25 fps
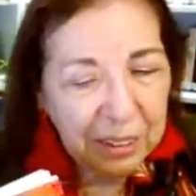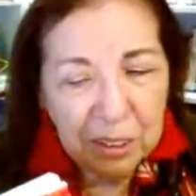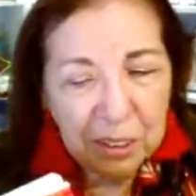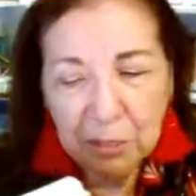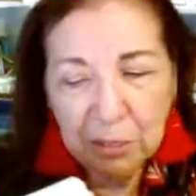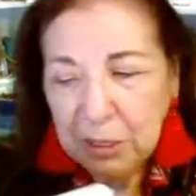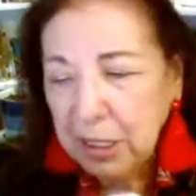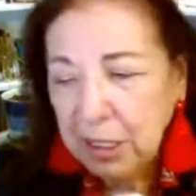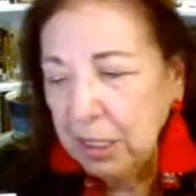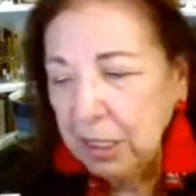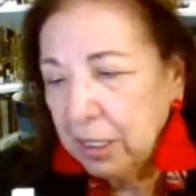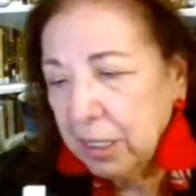
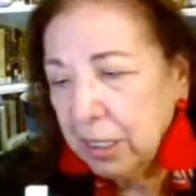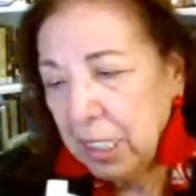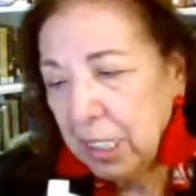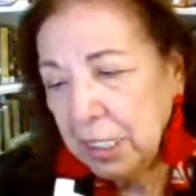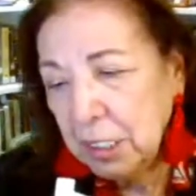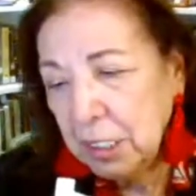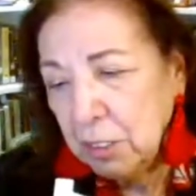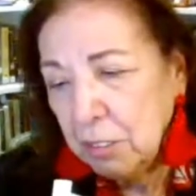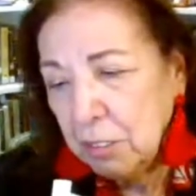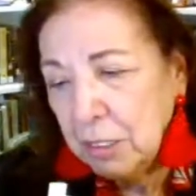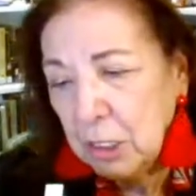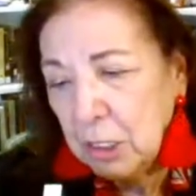Tony,
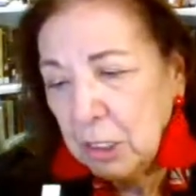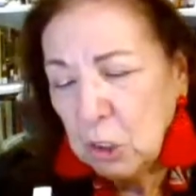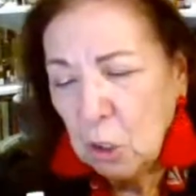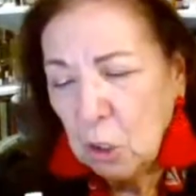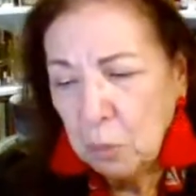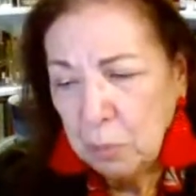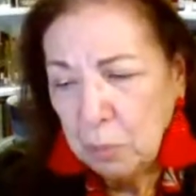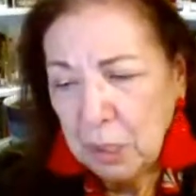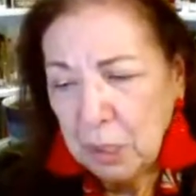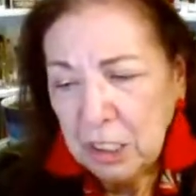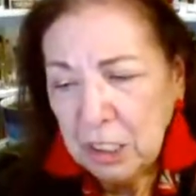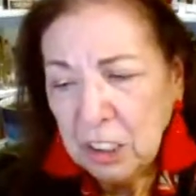thank you
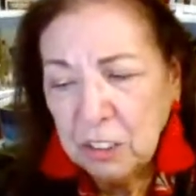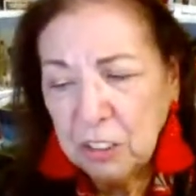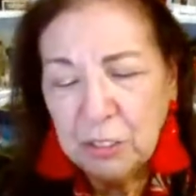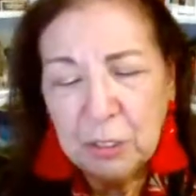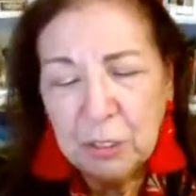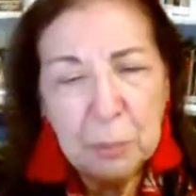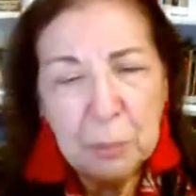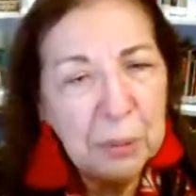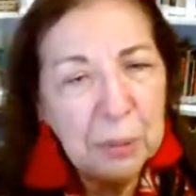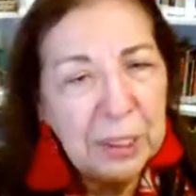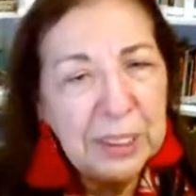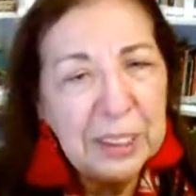so much
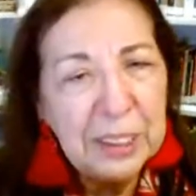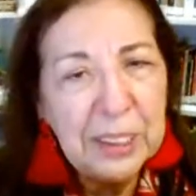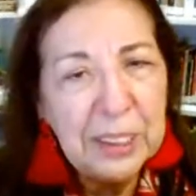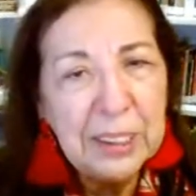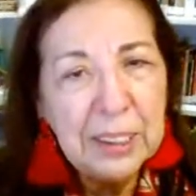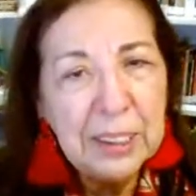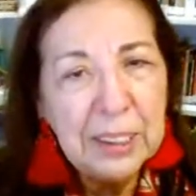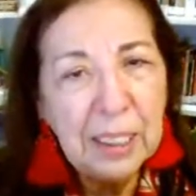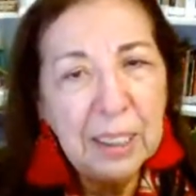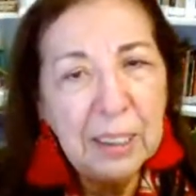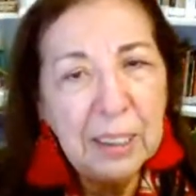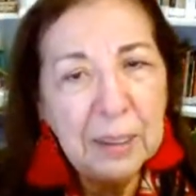for
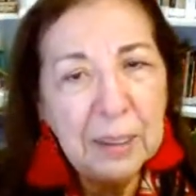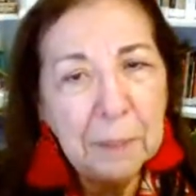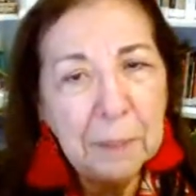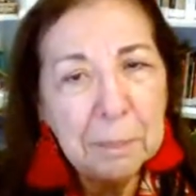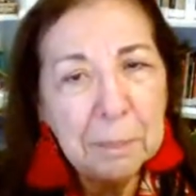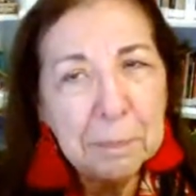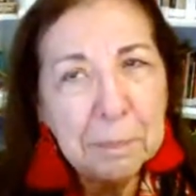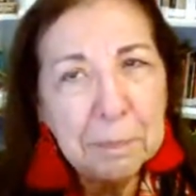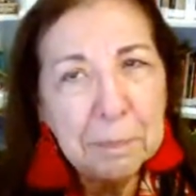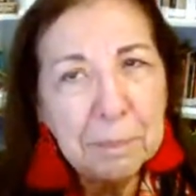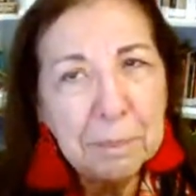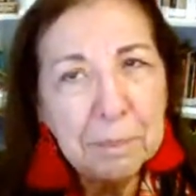bringing um,